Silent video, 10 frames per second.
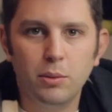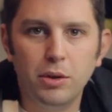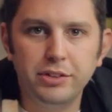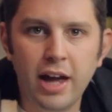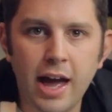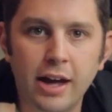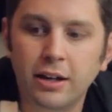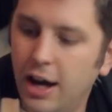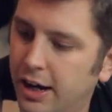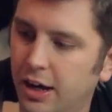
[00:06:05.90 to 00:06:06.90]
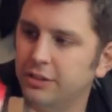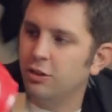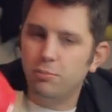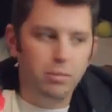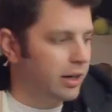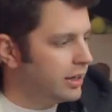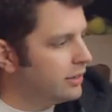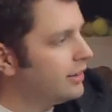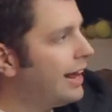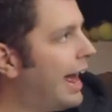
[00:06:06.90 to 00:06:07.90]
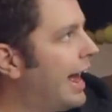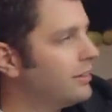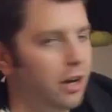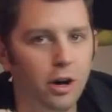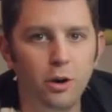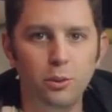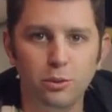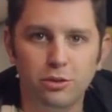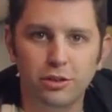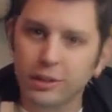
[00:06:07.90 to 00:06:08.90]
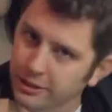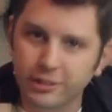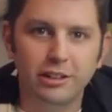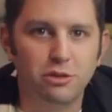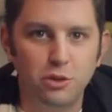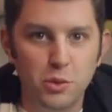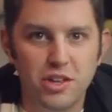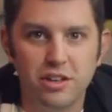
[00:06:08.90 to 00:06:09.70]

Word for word: Well, dang, I got this bucket and a hose. Let's do